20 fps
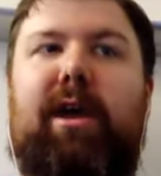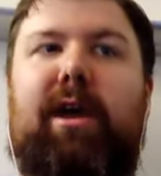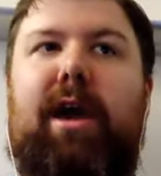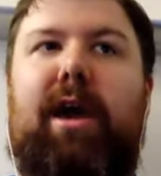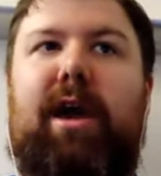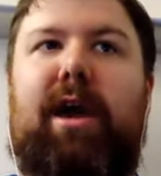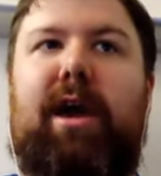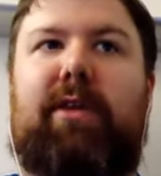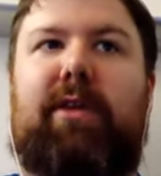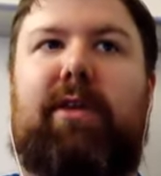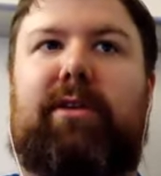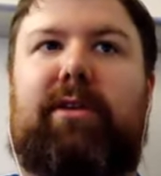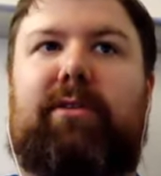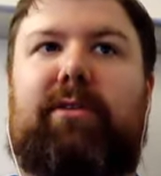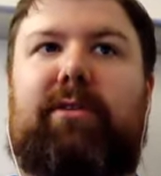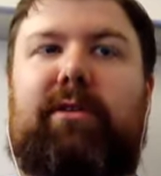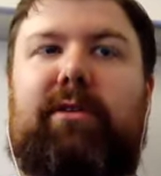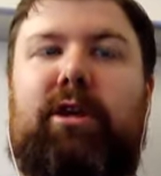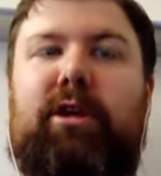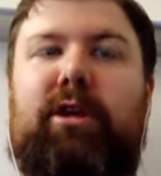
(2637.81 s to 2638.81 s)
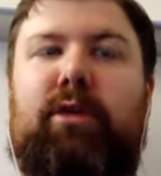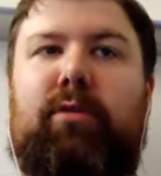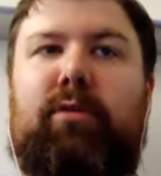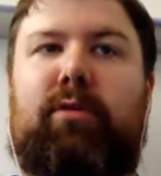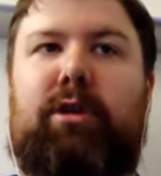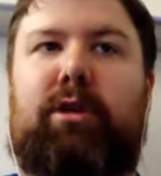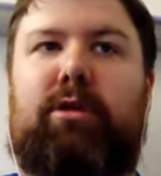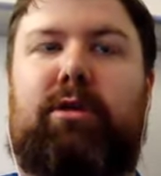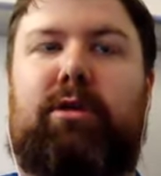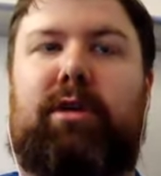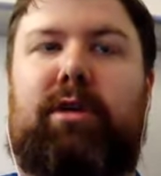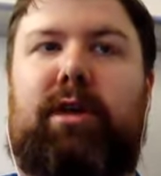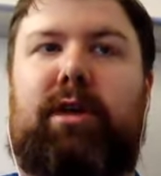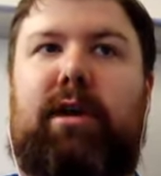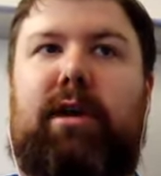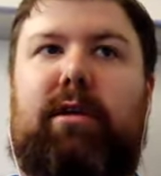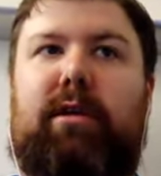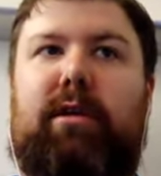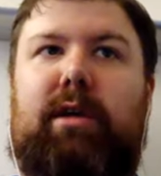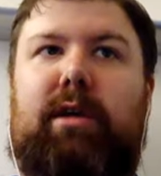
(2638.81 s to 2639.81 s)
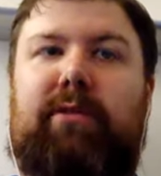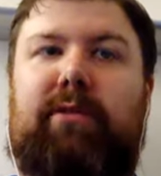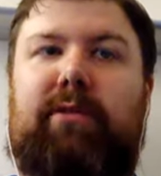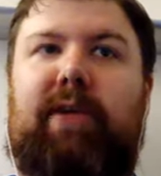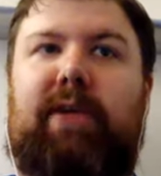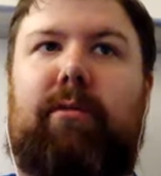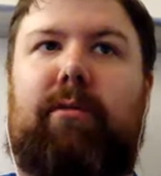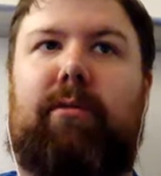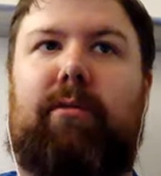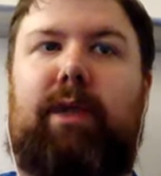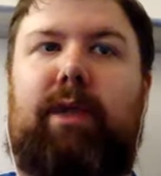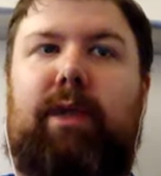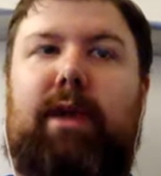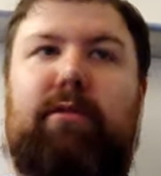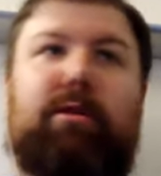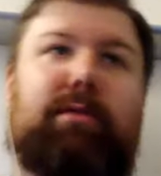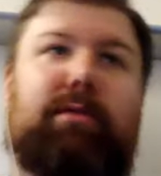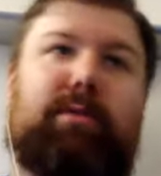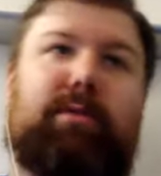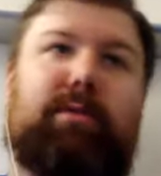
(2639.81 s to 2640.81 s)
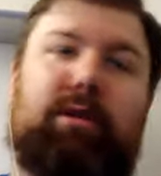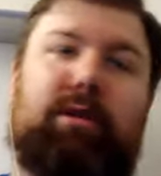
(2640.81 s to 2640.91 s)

And I think it's when you're looking at kind of top of rack, or even